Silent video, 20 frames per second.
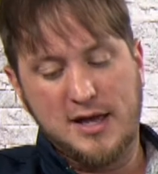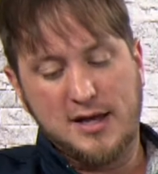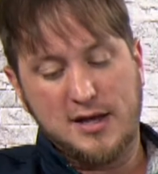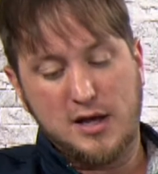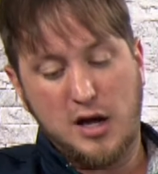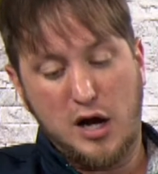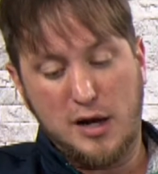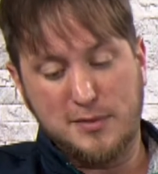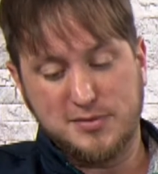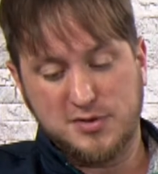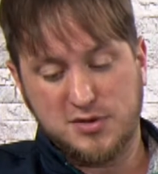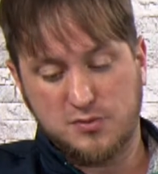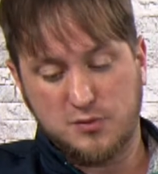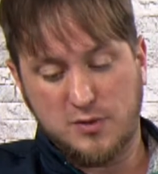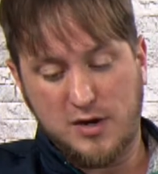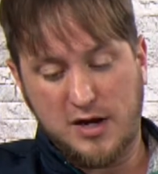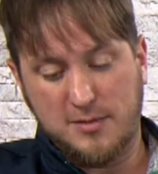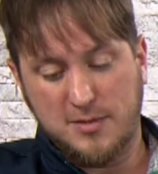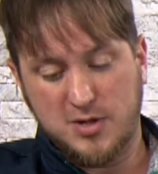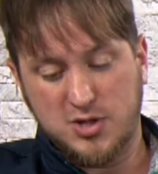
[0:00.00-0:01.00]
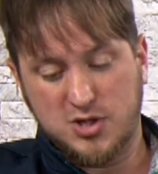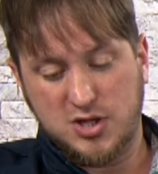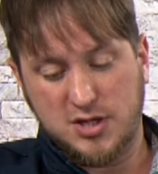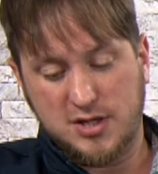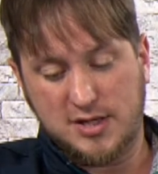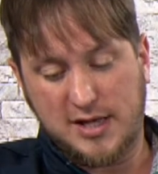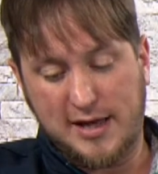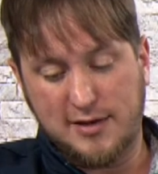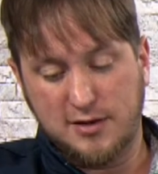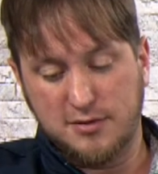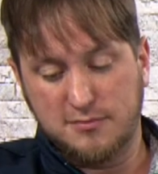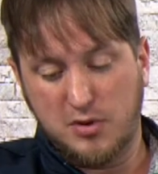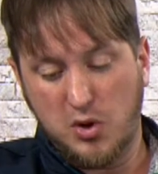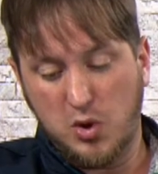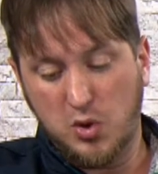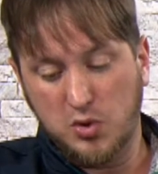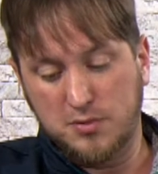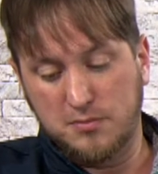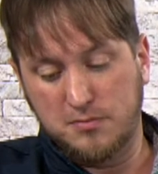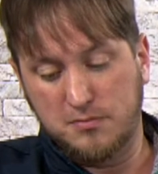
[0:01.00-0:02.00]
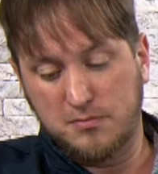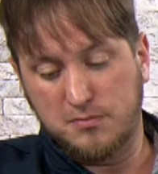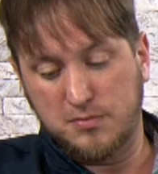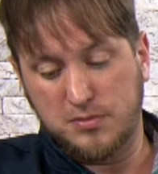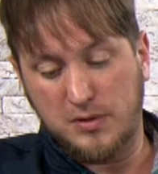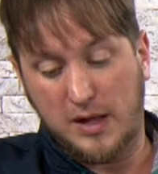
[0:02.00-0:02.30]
Cops, Ramage, Caleb Bolden,